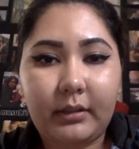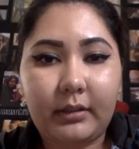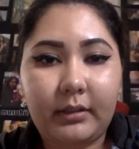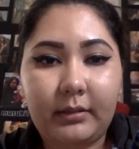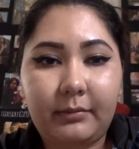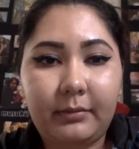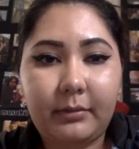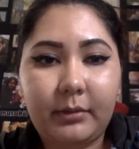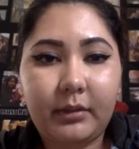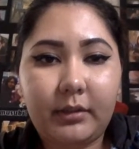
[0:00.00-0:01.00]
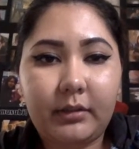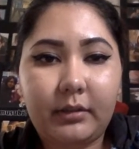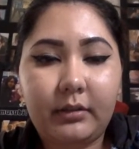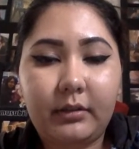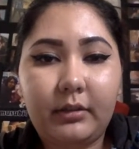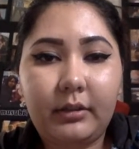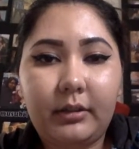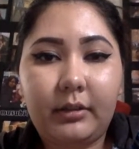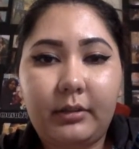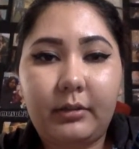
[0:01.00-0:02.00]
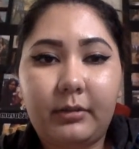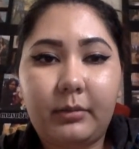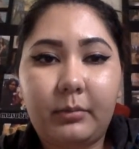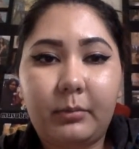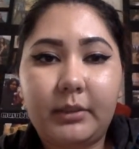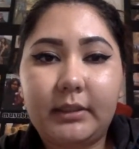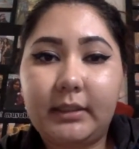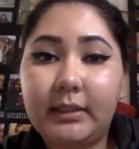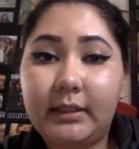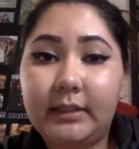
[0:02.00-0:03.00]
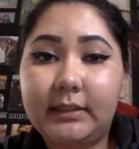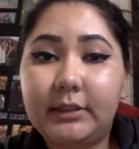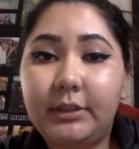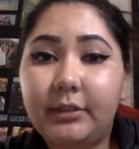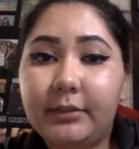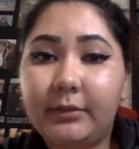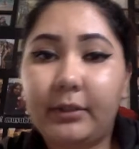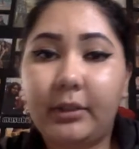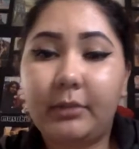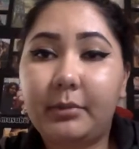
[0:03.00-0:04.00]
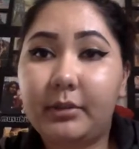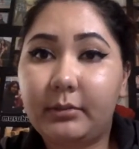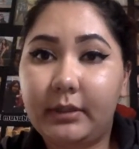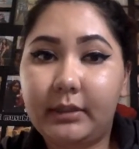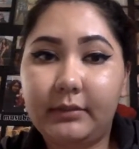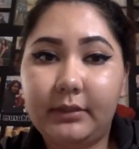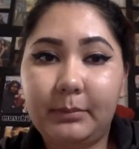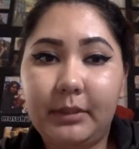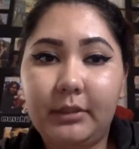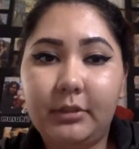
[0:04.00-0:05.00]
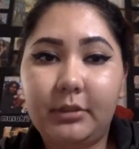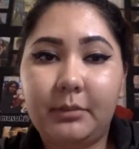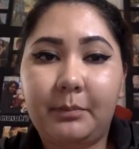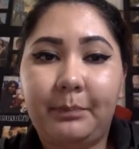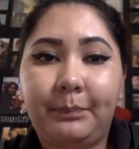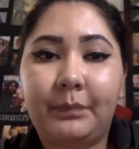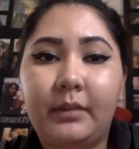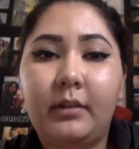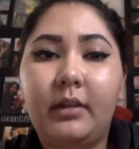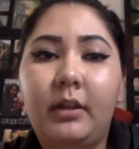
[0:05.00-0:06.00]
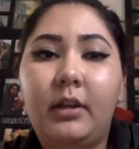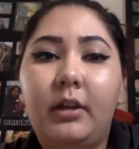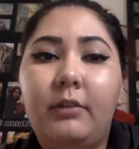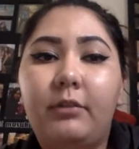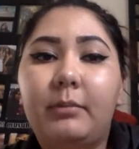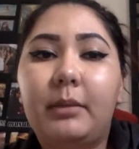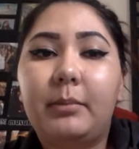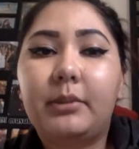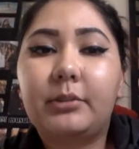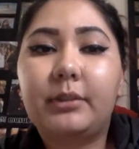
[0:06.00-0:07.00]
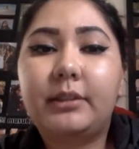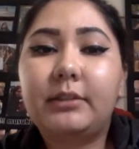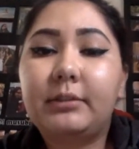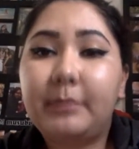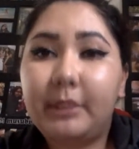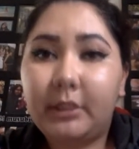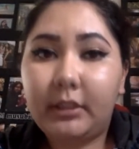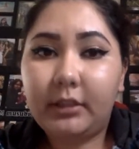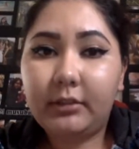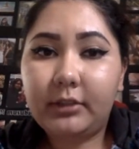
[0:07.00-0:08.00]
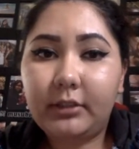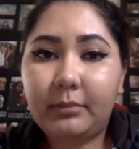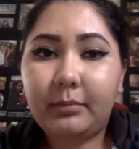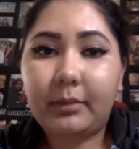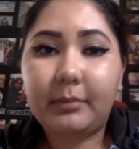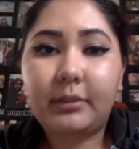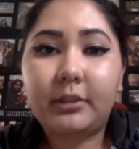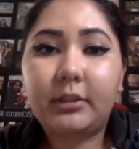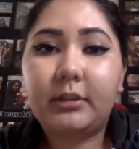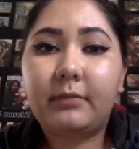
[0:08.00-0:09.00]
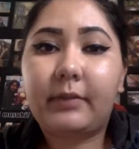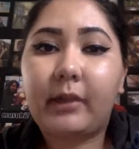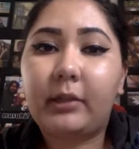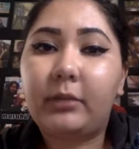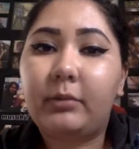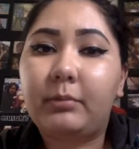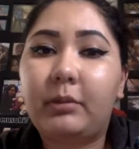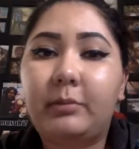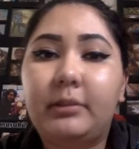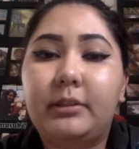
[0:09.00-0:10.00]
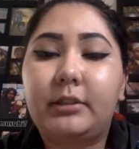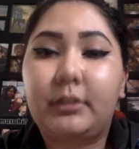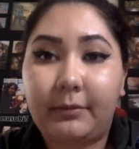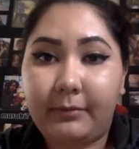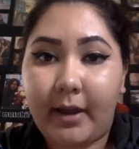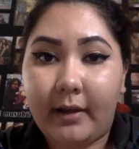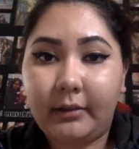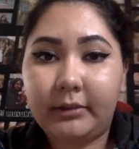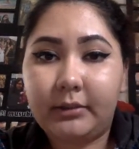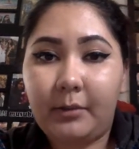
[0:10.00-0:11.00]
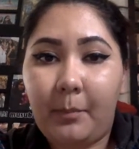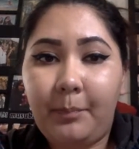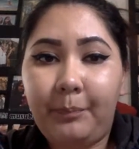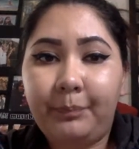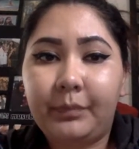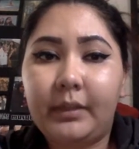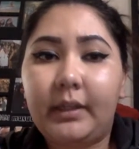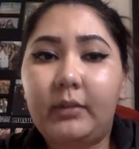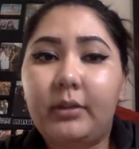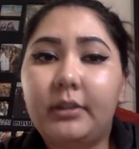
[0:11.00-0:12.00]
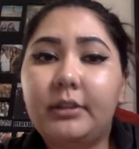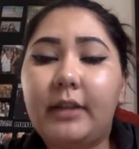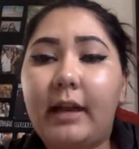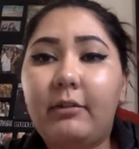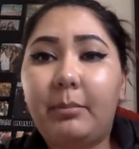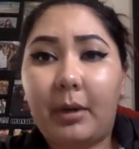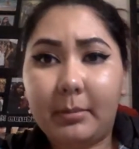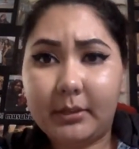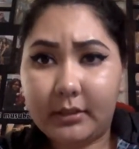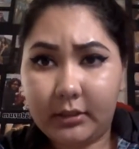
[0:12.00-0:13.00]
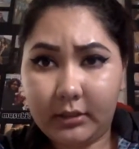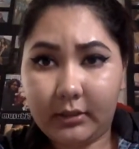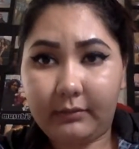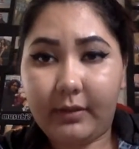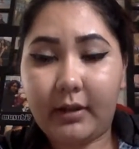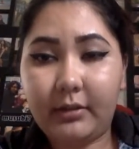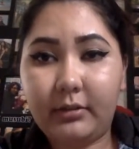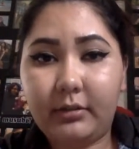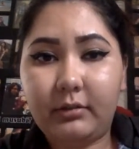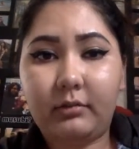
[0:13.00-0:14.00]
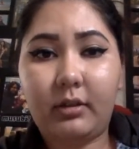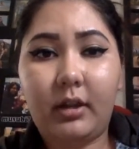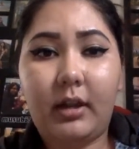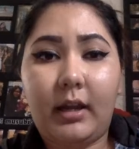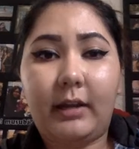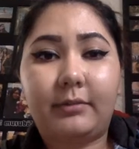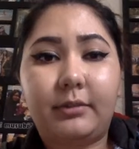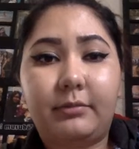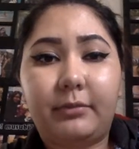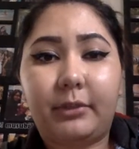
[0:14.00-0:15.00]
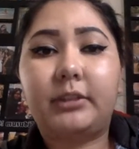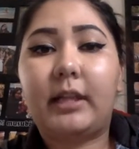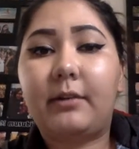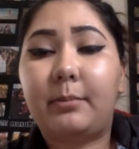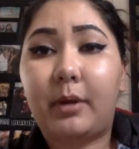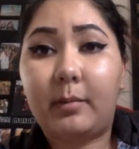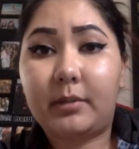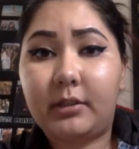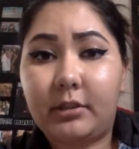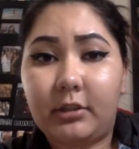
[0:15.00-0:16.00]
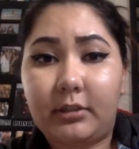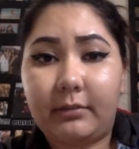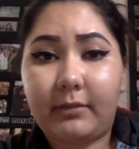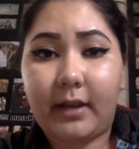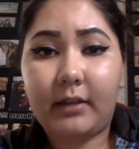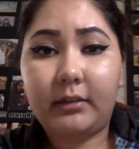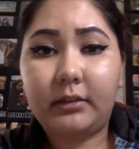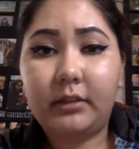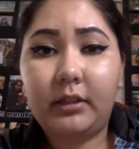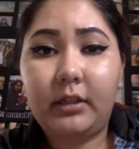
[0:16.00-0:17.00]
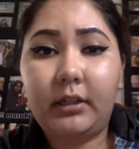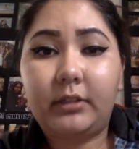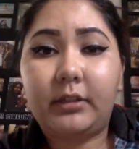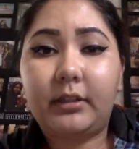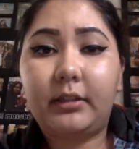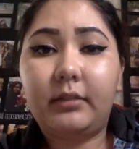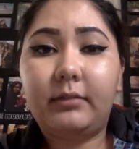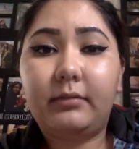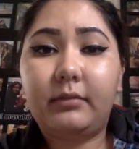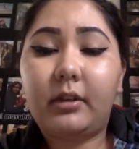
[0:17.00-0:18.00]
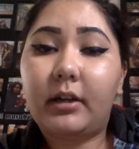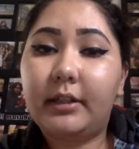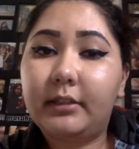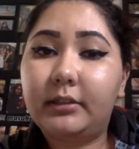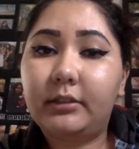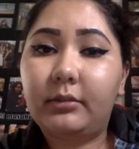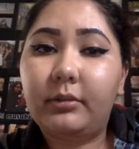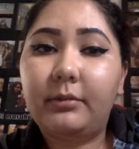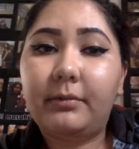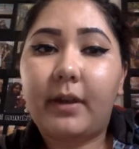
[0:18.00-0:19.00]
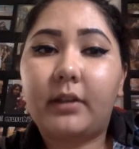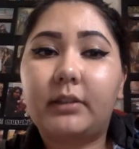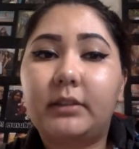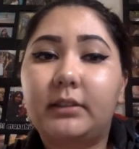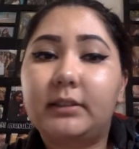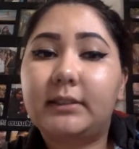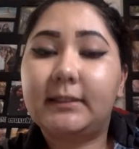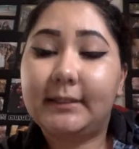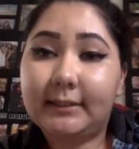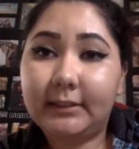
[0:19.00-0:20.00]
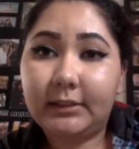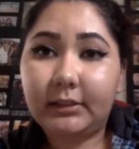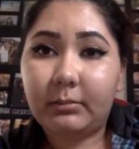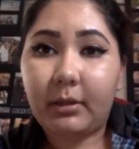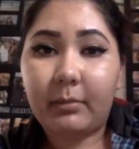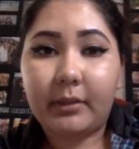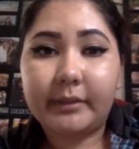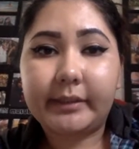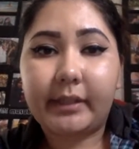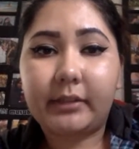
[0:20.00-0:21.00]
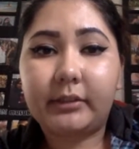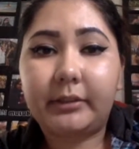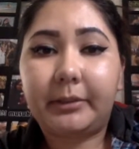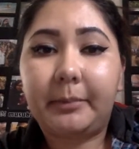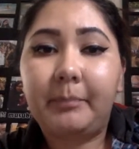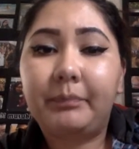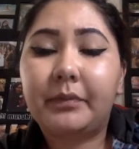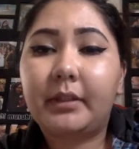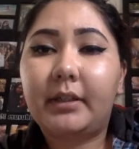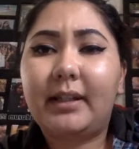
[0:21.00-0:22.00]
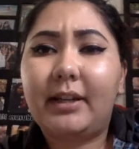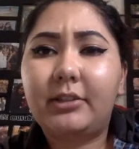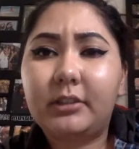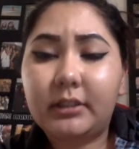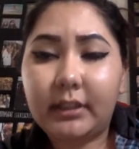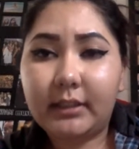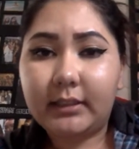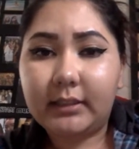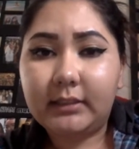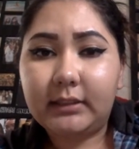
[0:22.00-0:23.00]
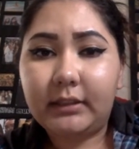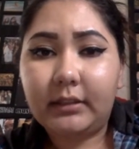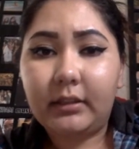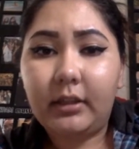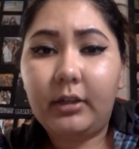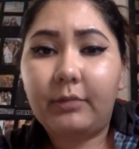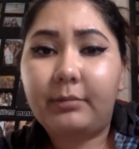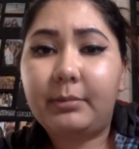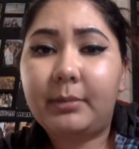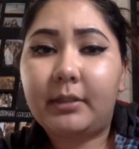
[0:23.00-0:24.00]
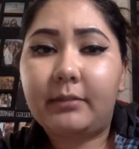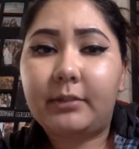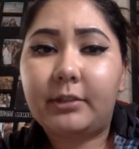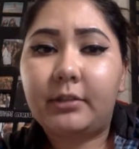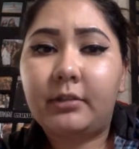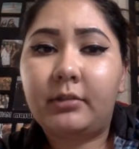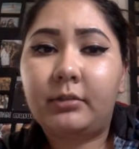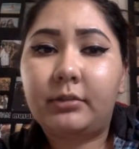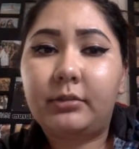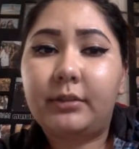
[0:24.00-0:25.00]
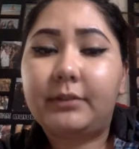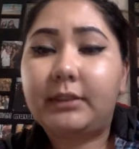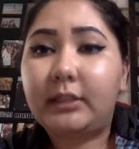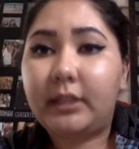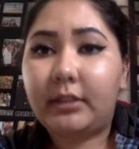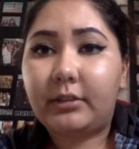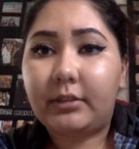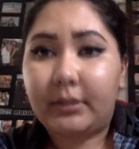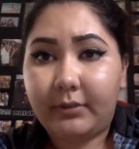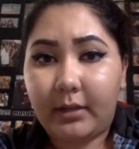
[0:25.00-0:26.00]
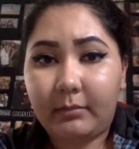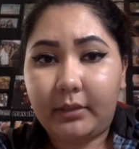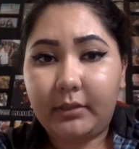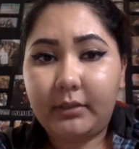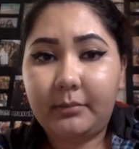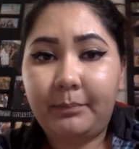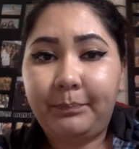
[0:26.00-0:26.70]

And for what techniques did you use for your persuasive speech? For my persuasive speech, I used the proposition of value and proposition of facts. In order to have a proposition of values, you have to first have a proposition of facts. So I let the audience know the facts and the statistics about breast cancer and how genetic testing would be beneficial to those who have seen cancer in their families.